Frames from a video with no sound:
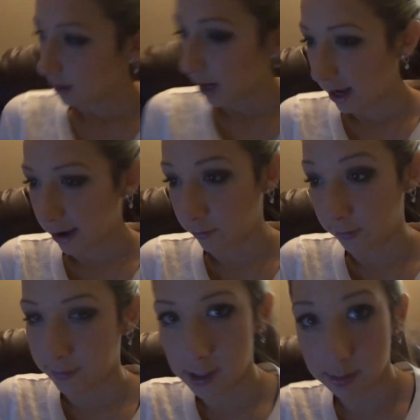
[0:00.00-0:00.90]
I have a
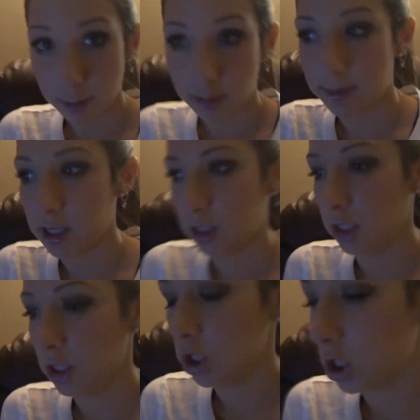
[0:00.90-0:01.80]
Facebook
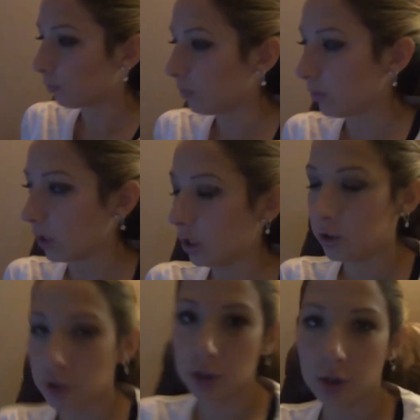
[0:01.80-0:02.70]
message.
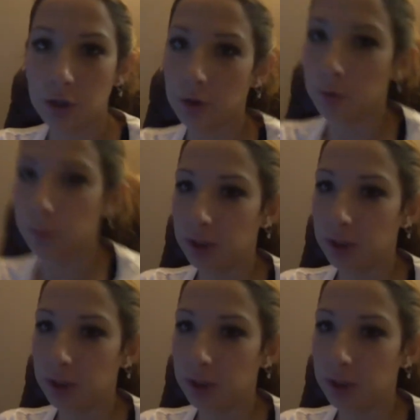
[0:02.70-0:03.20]
So